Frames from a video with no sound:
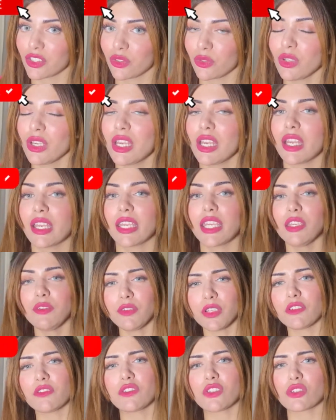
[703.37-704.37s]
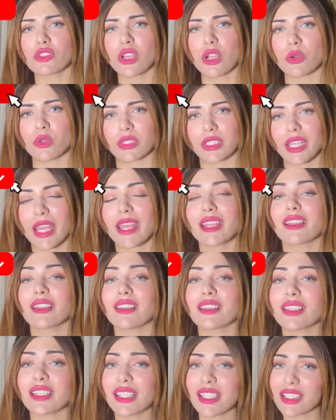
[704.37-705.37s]
Even if you don't, at
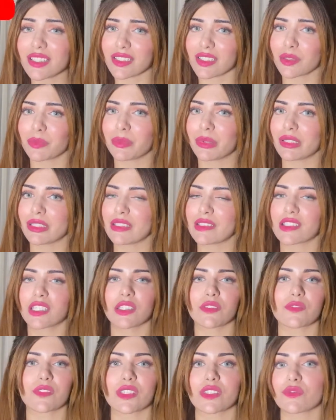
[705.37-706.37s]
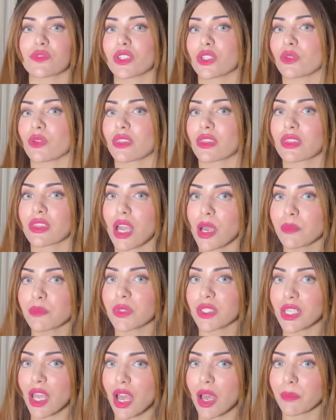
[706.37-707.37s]
least please give this video a thumbs
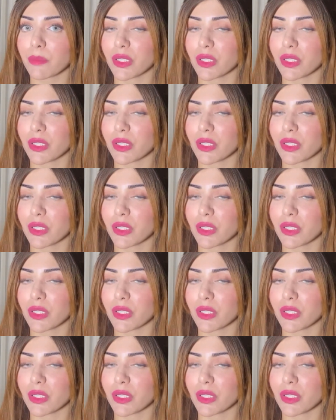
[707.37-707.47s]
up,